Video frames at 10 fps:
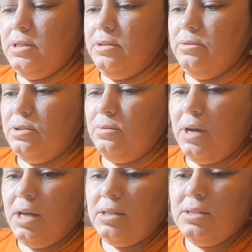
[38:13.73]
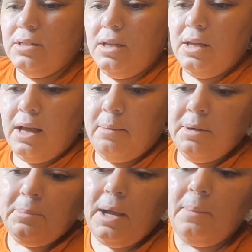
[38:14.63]
clean up all these loose
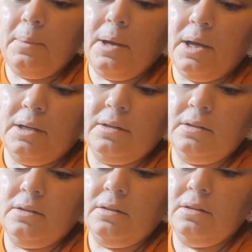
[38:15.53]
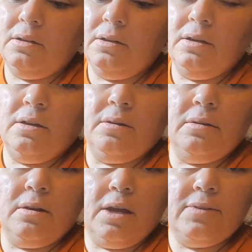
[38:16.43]
threads. I'm gonna pop on,
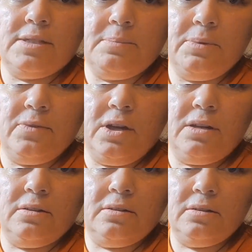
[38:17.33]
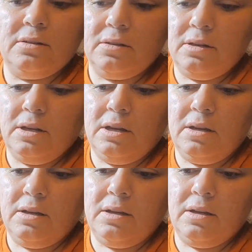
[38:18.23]
I have a zipper foot.
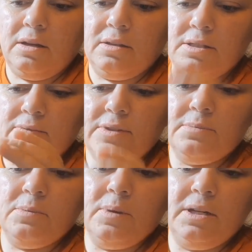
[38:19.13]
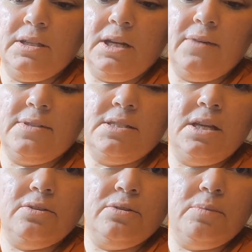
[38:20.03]
It's an invisible
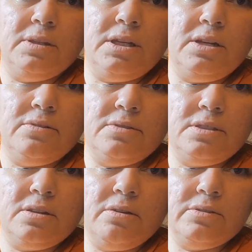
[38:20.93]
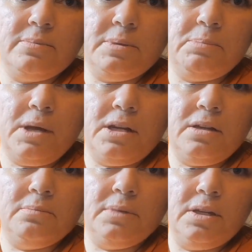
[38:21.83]
one, and then I have a standard one that I use to
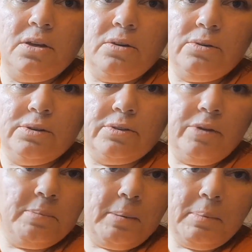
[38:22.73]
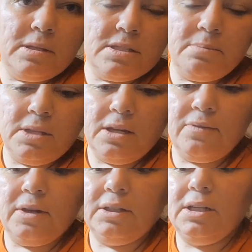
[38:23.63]
close up the bottom or to creep
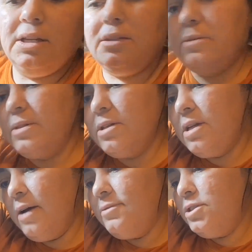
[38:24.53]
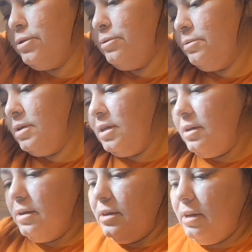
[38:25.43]
up on something if I need it. It's always good to have
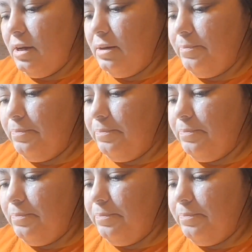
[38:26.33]
two